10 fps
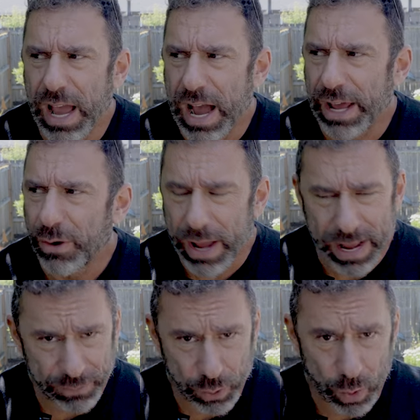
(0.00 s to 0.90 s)
I don't
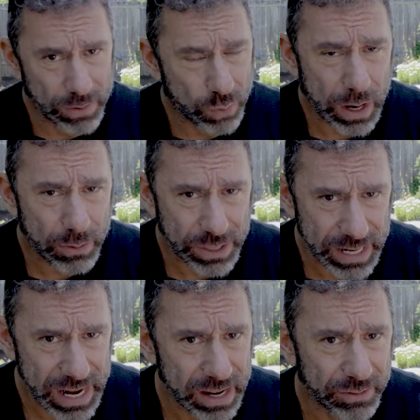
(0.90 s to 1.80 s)
have 24 hours a
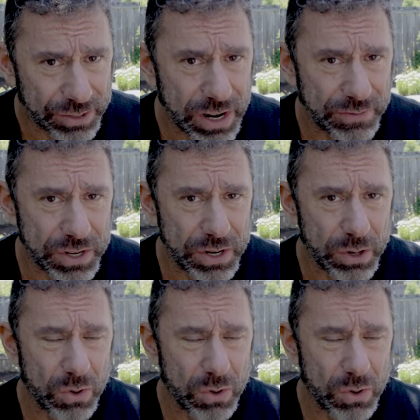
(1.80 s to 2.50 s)
day of stuff to do.